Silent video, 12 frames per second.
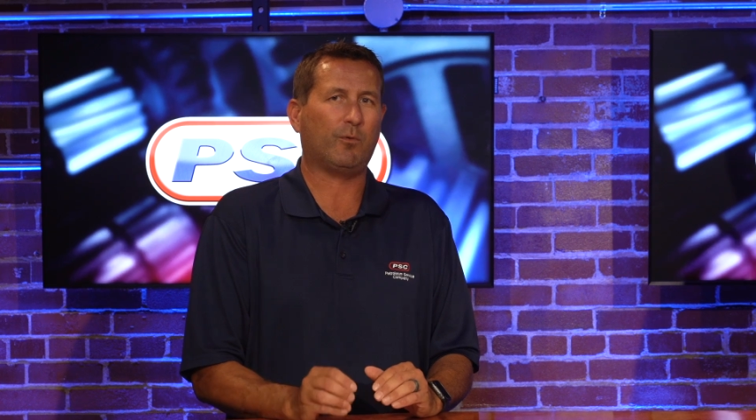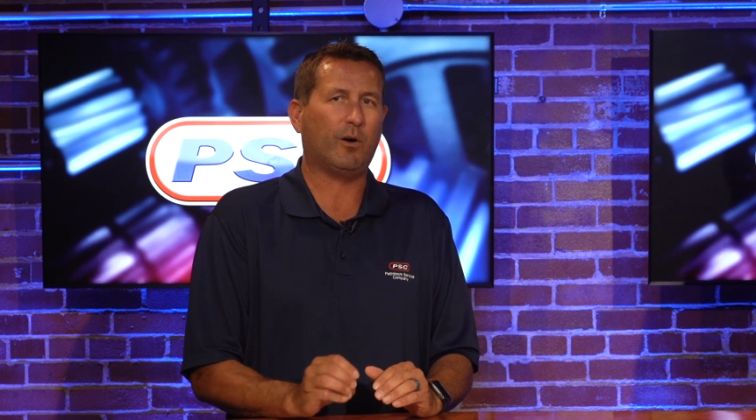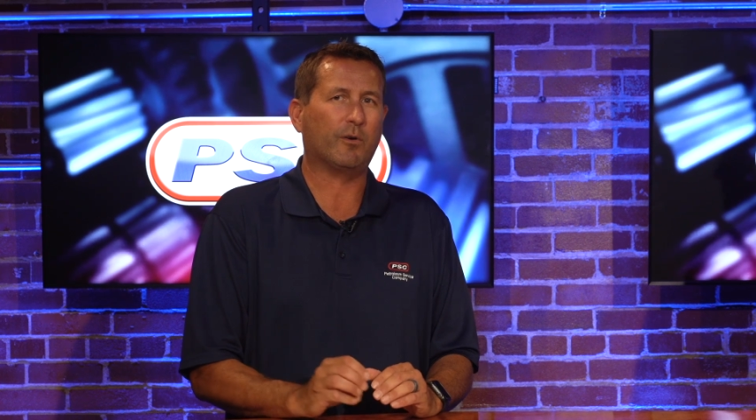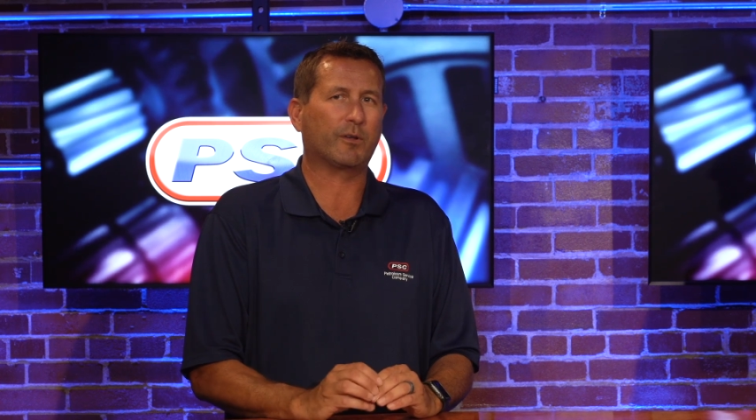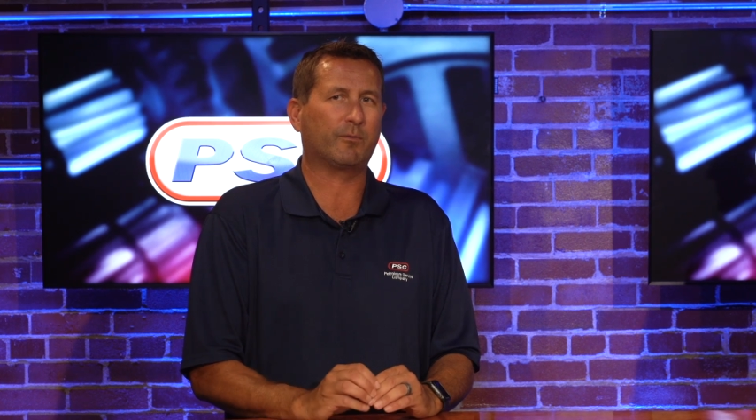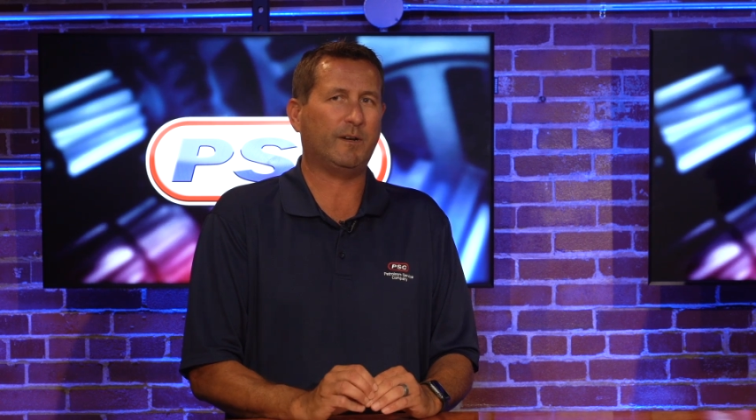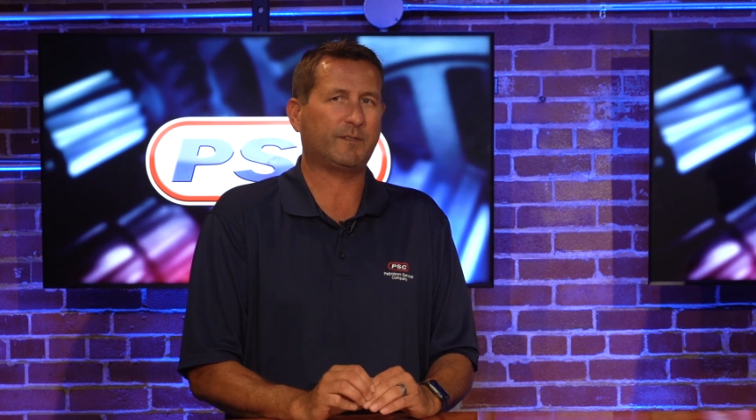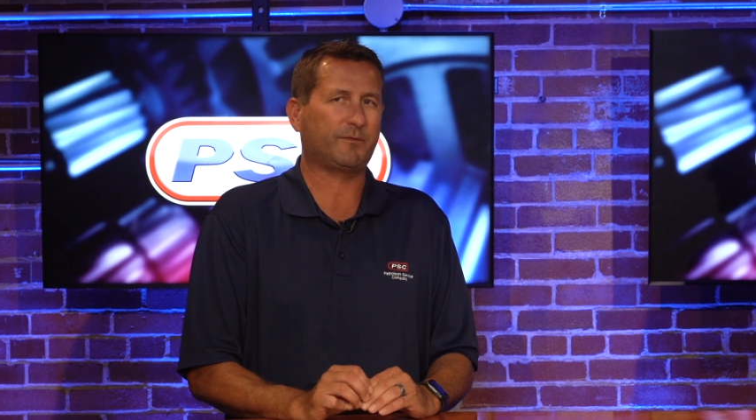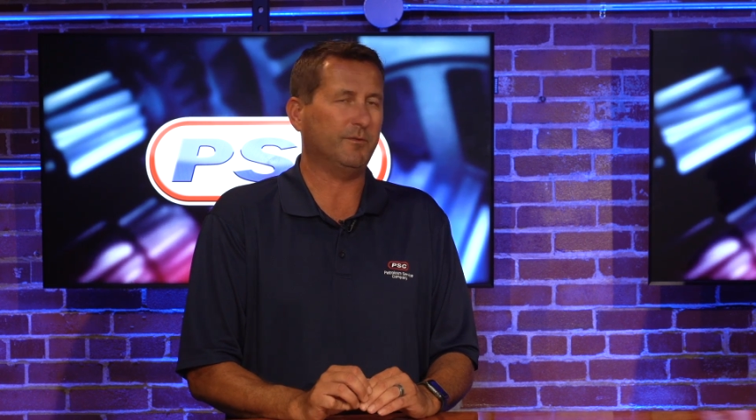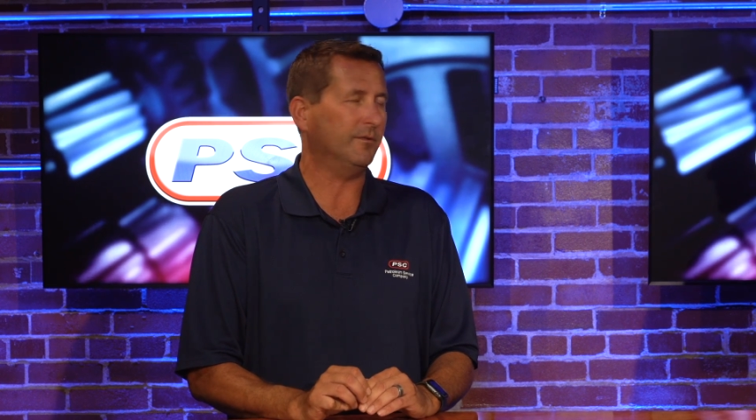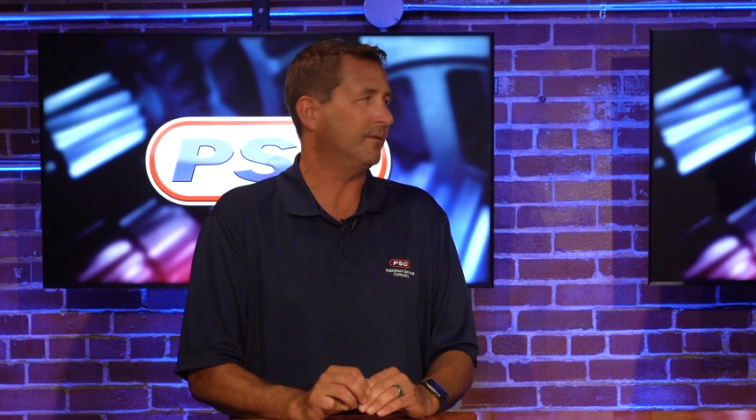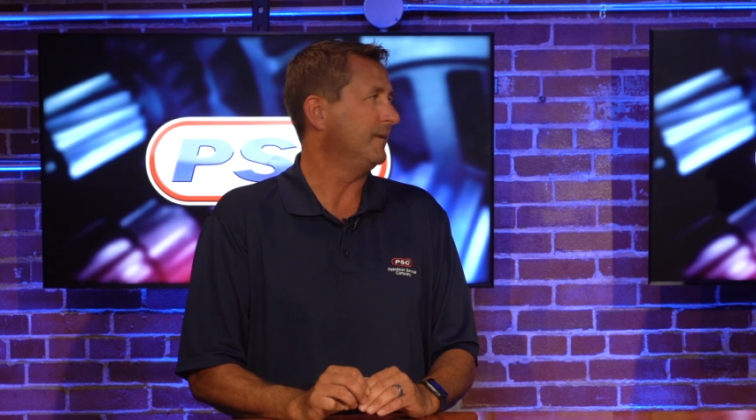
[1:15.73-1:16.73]
quality race
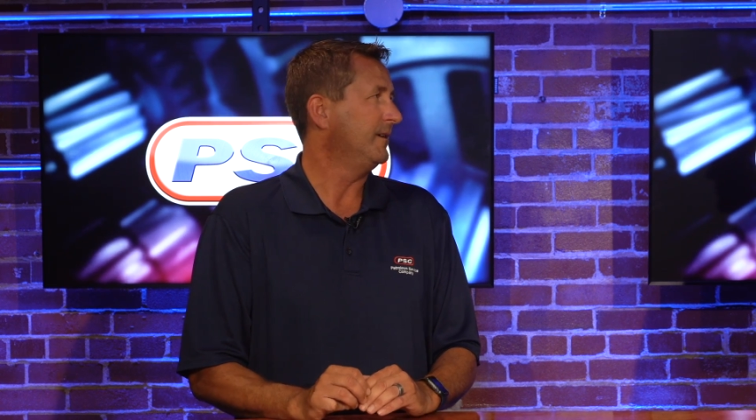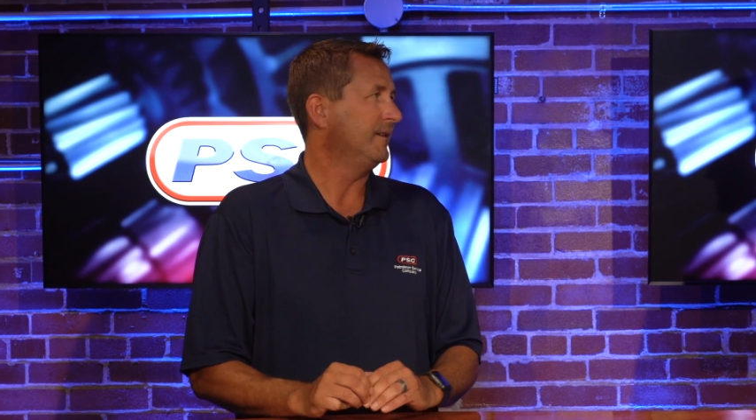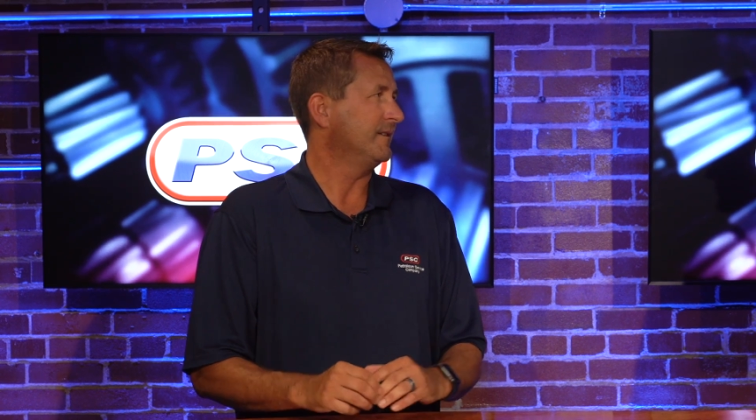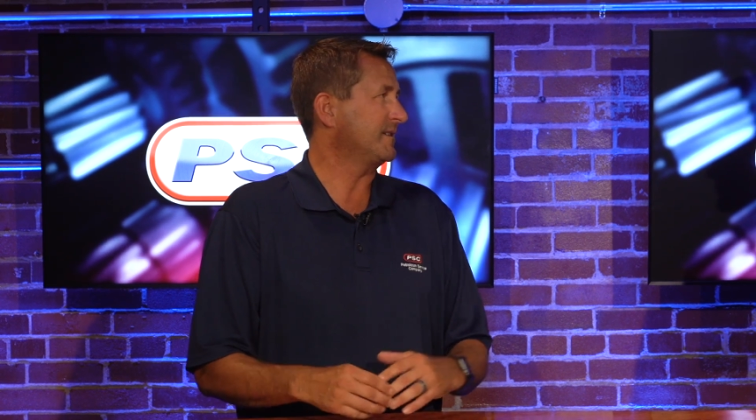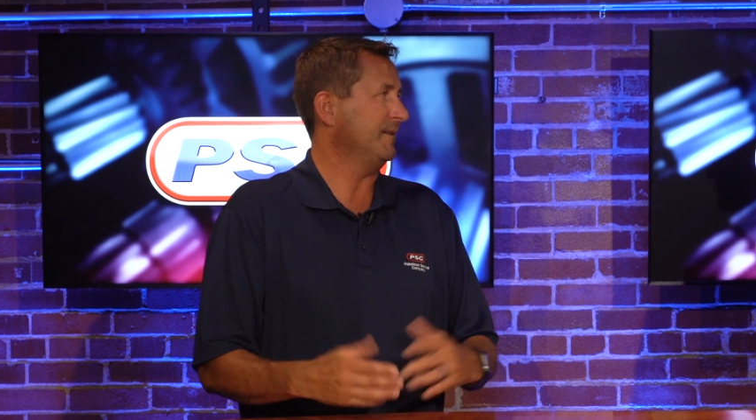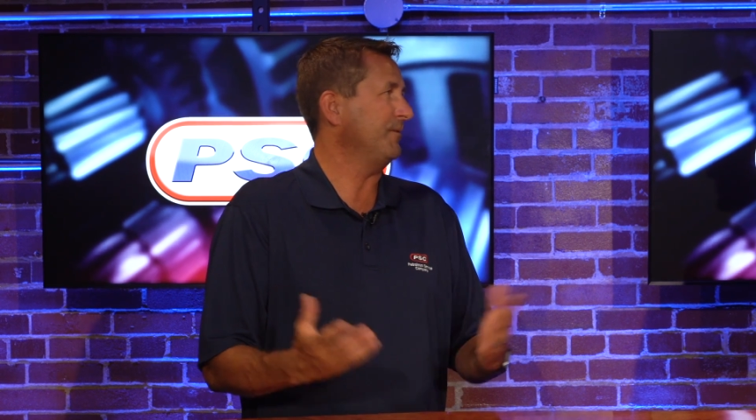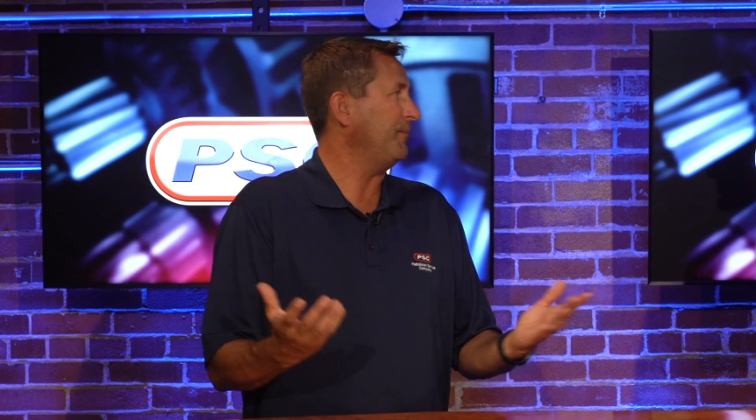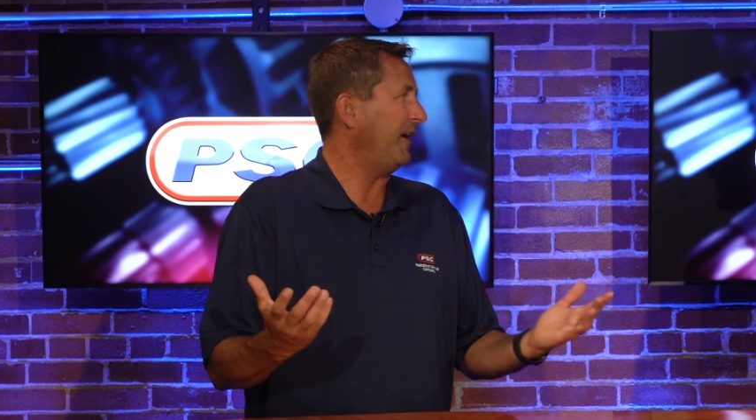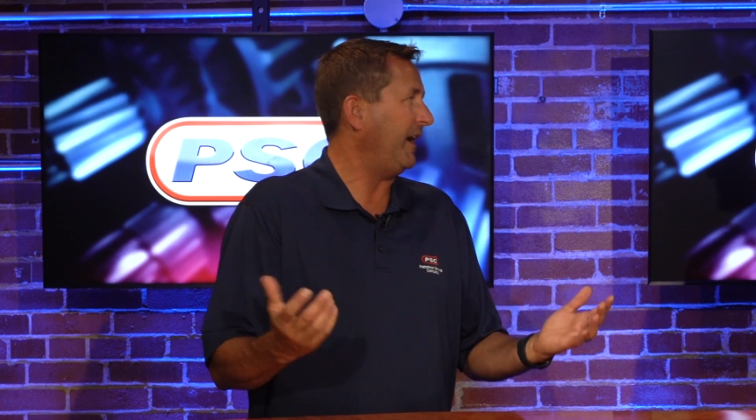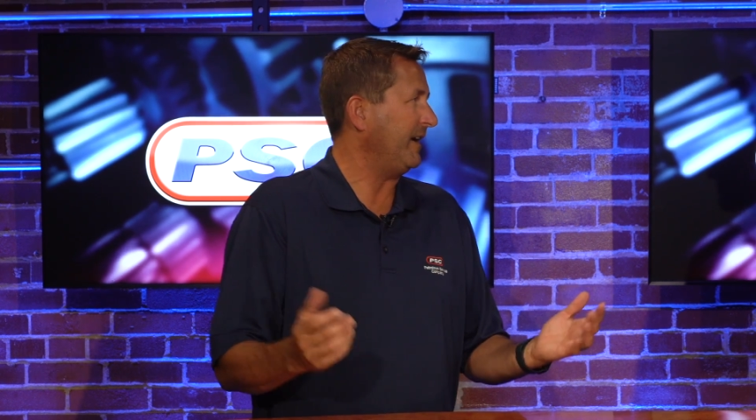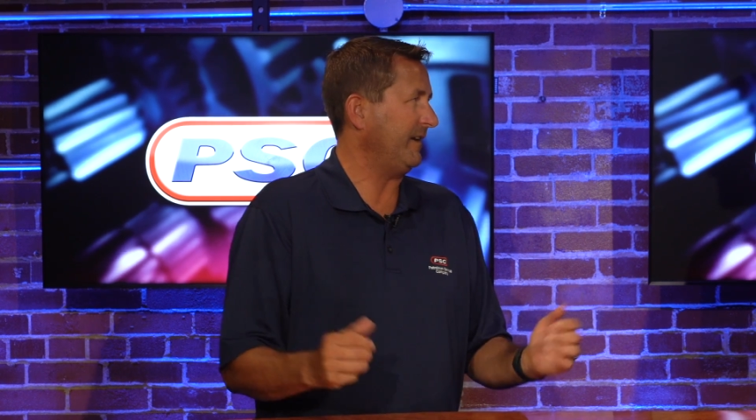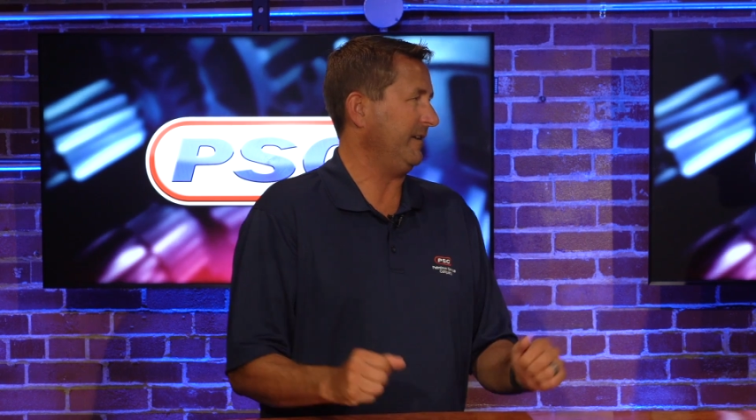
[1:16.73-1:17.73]
fuel simply
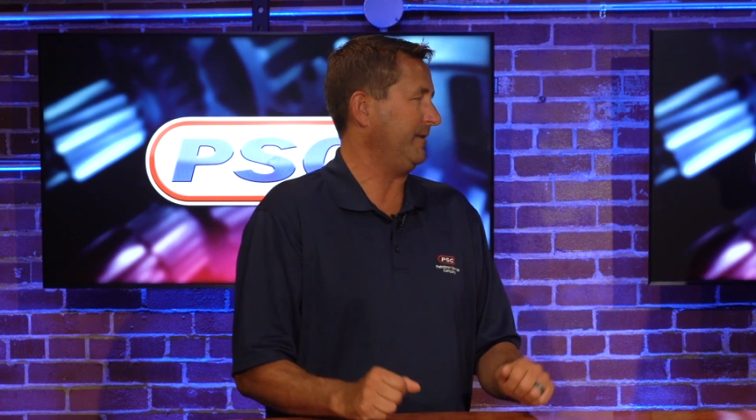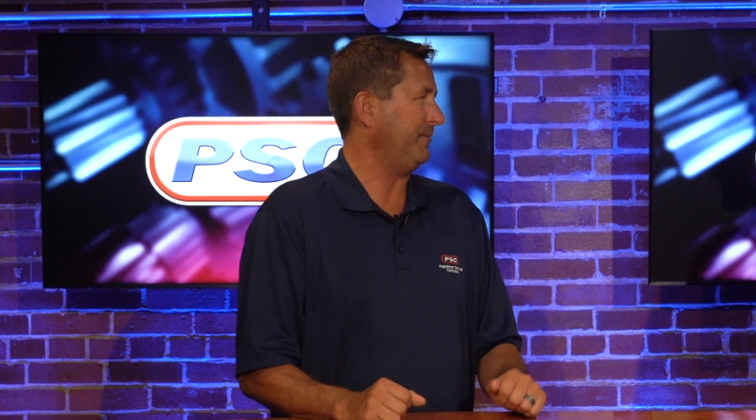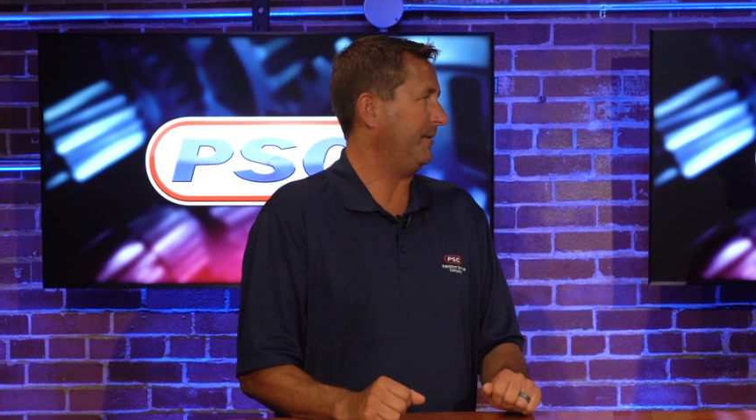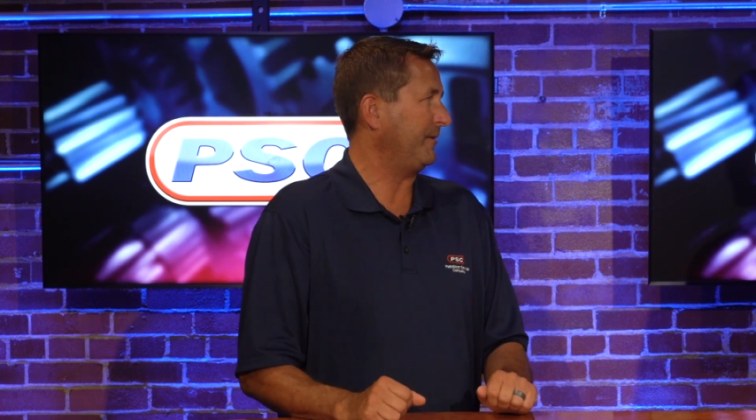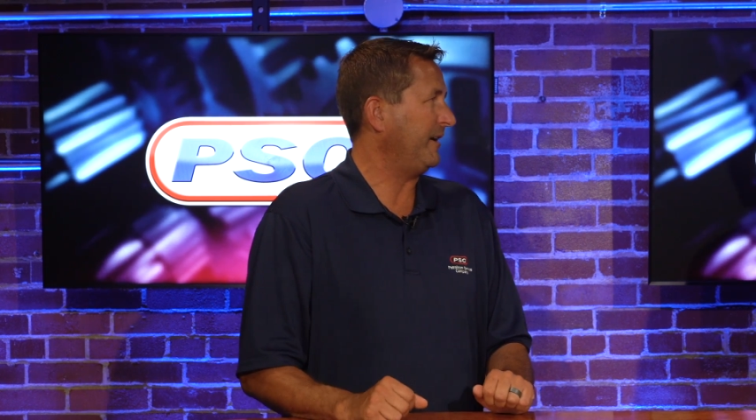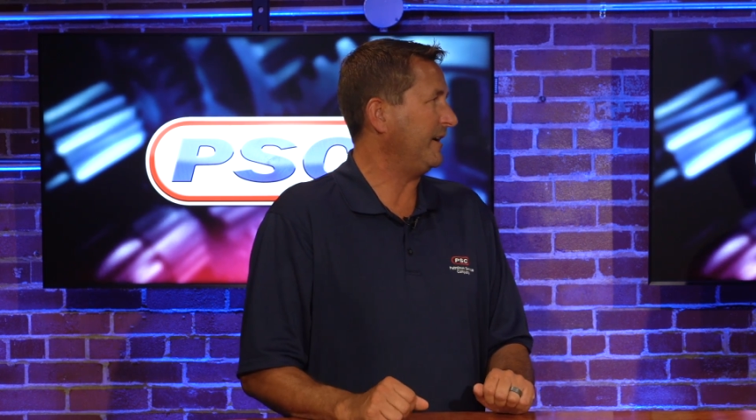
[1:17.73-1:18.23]
by adding it to pump